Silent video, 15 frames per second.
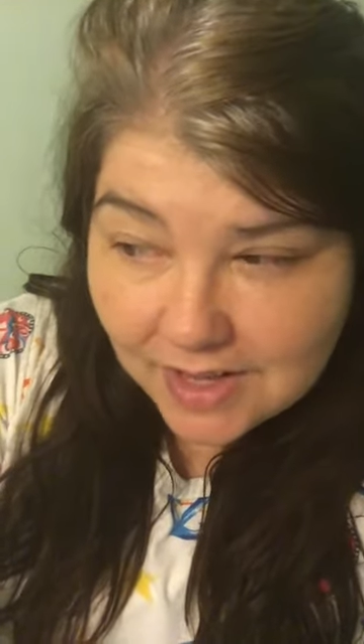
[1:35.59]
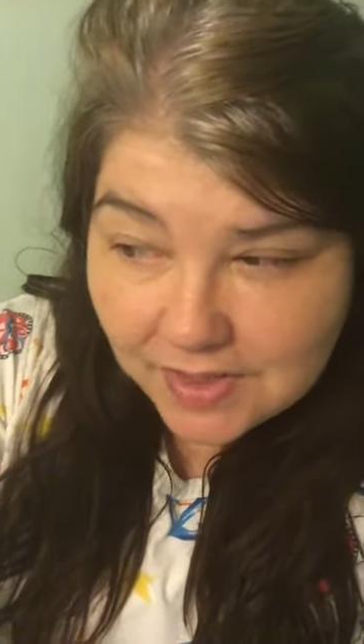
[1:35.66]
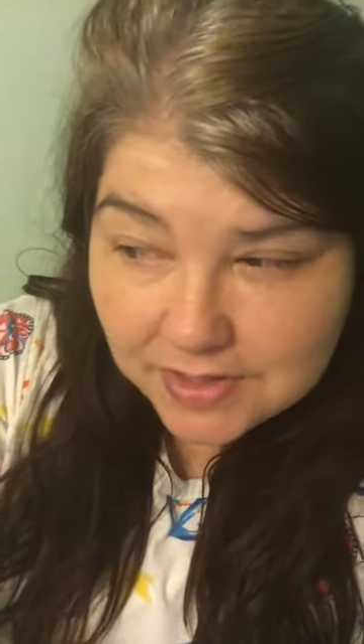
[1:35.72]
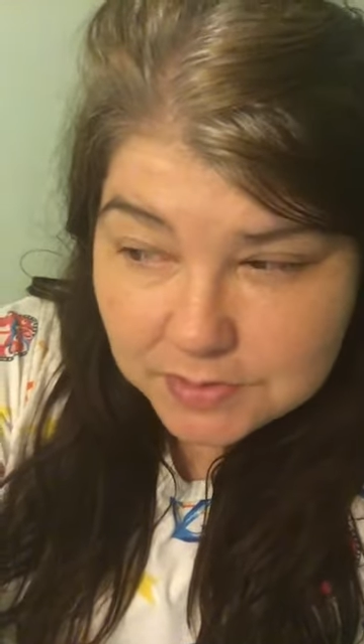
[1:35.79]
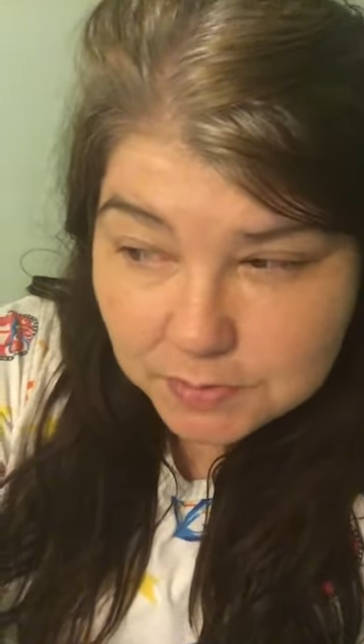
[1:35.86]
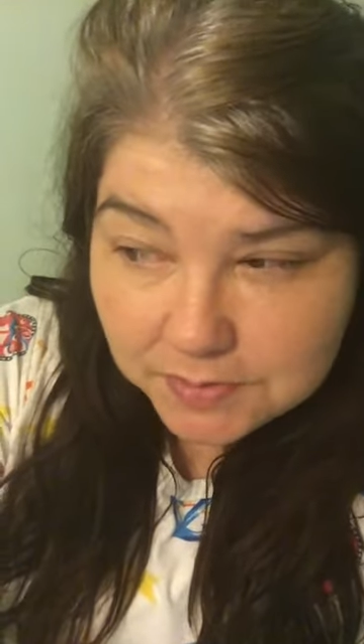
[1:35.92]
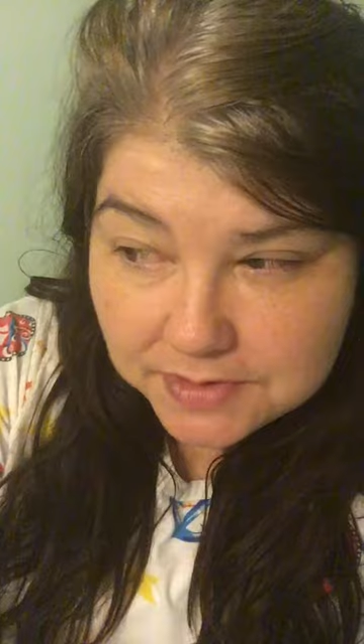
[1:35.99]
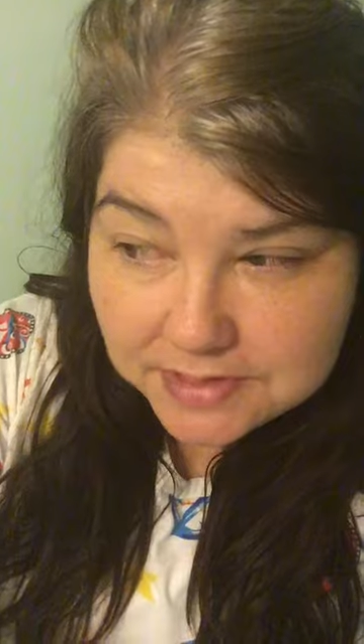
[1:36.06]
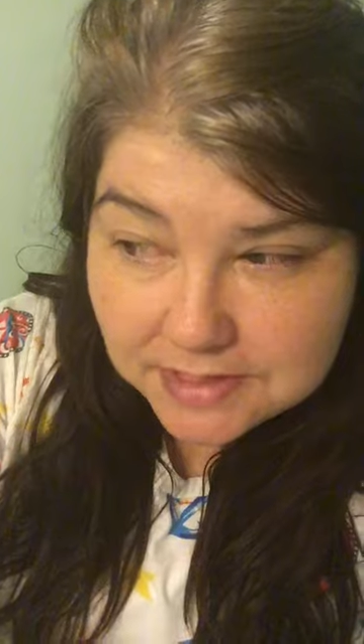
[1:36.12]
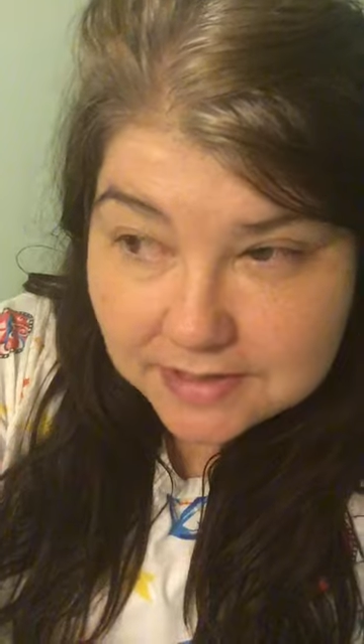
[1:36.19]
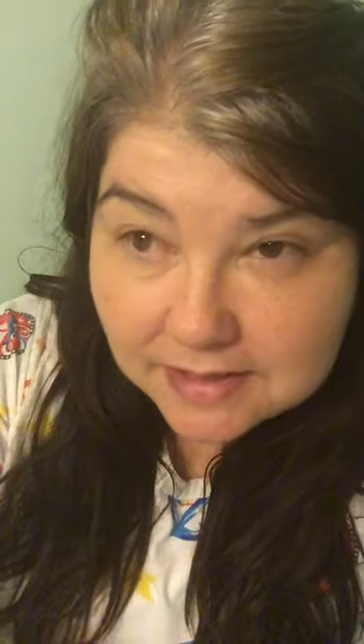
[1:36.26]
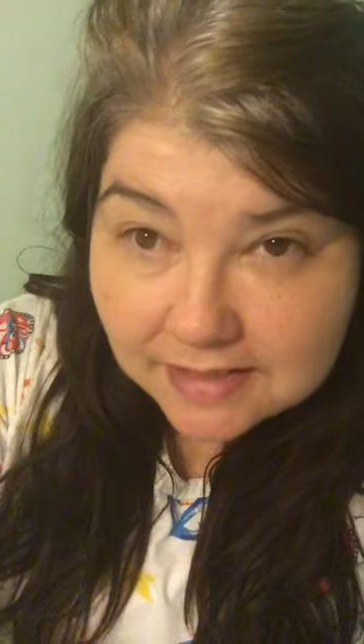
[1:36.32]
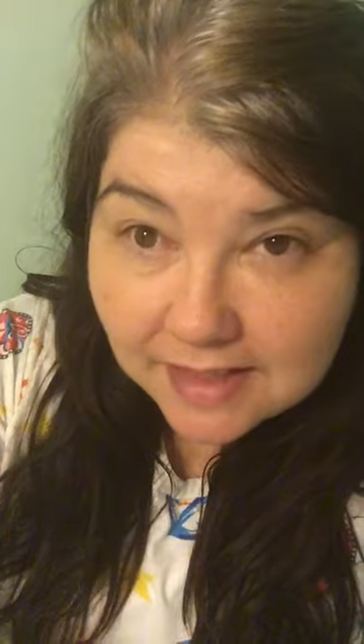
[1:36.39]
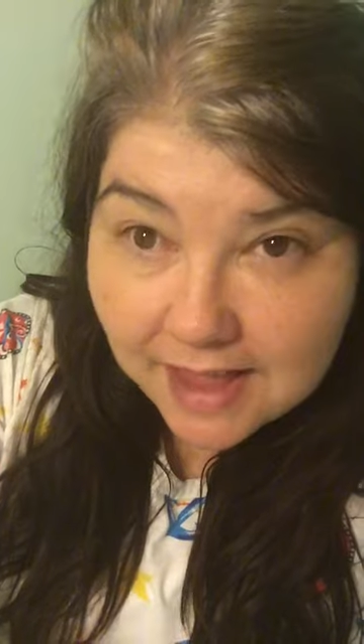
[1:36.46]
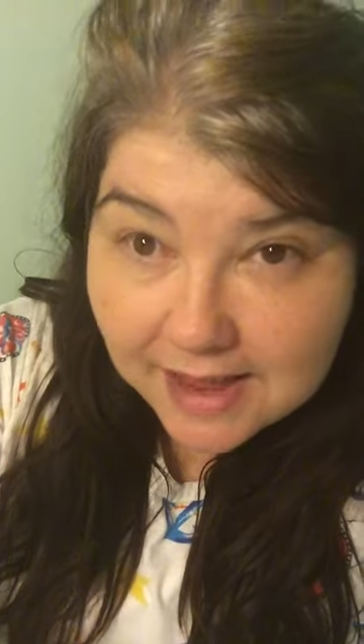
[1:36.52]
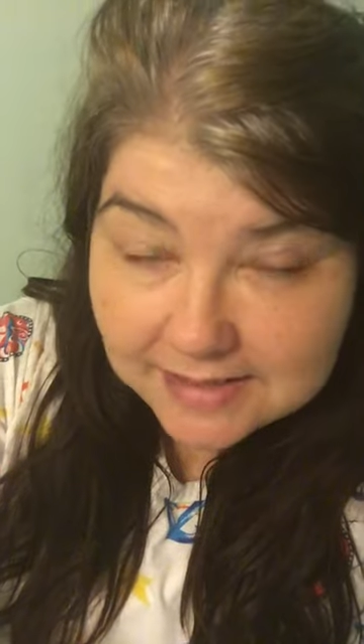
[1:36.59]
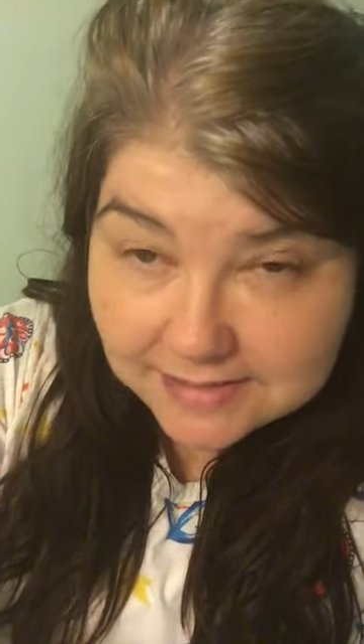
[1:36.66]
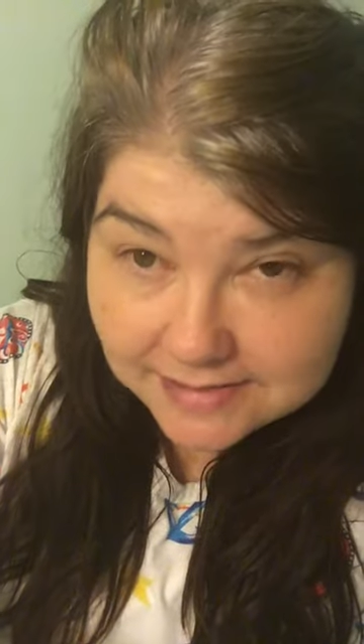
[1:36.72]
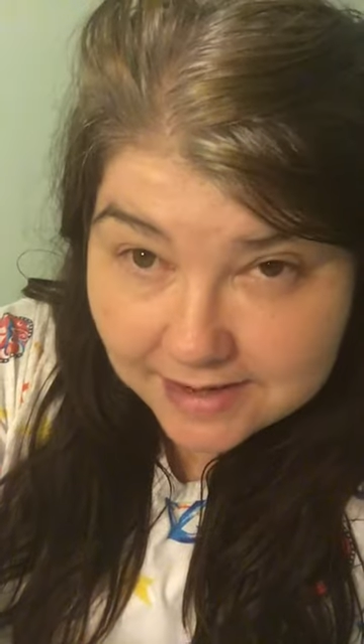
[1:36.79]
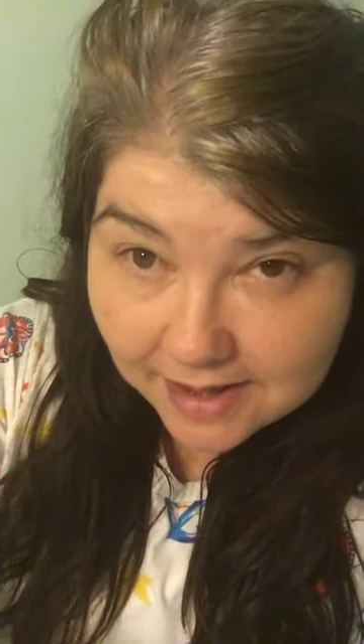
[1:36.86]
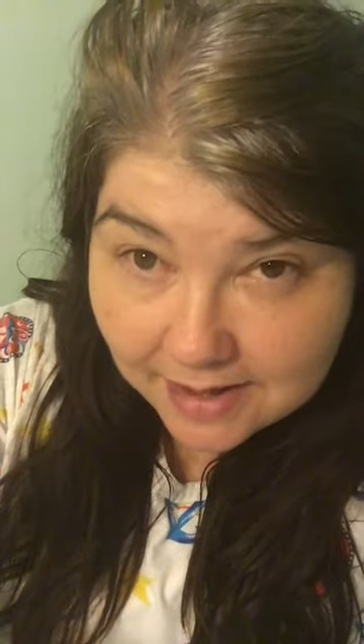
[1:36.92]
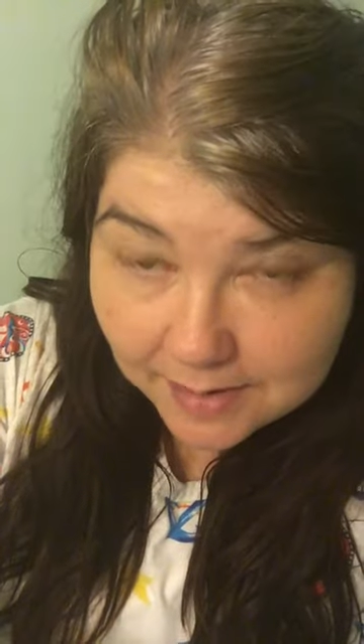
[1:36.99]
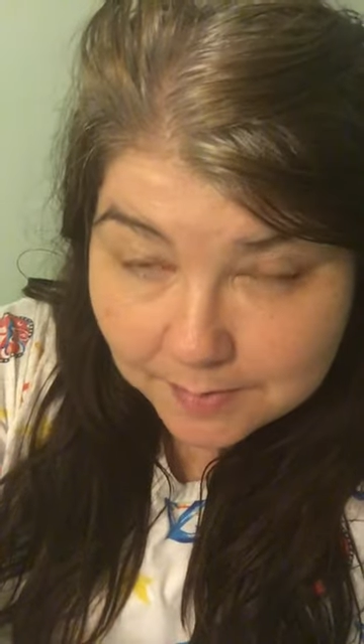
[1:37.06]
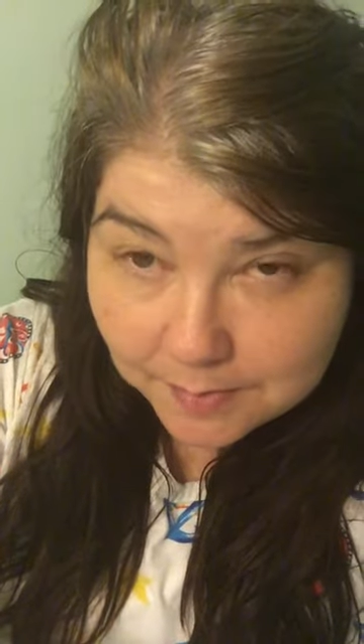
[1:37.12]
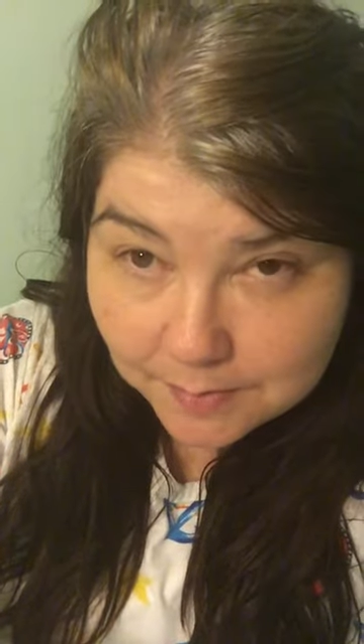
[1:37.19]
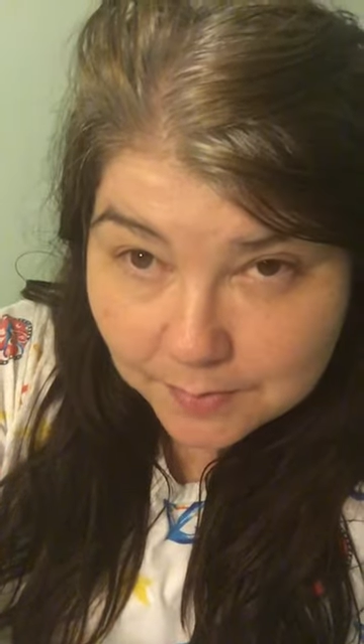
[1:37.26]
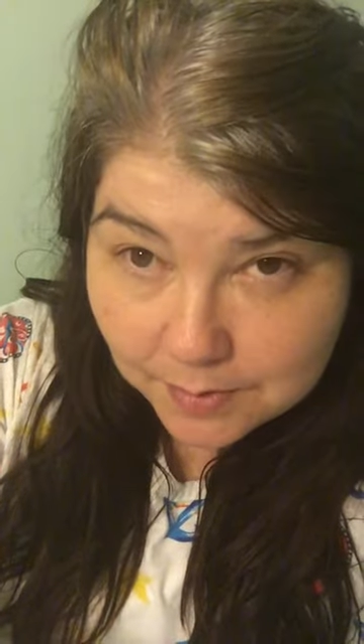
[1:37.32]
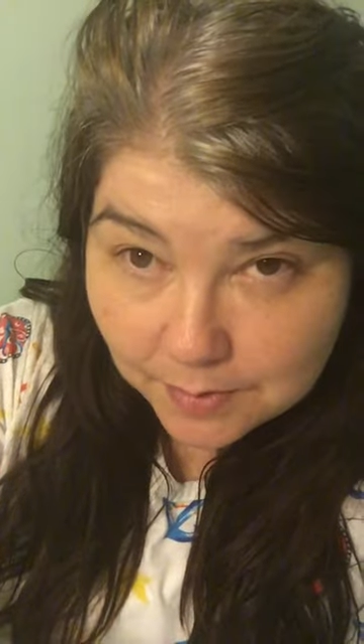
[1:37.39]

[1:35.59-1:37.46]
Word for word: That's what they did the last time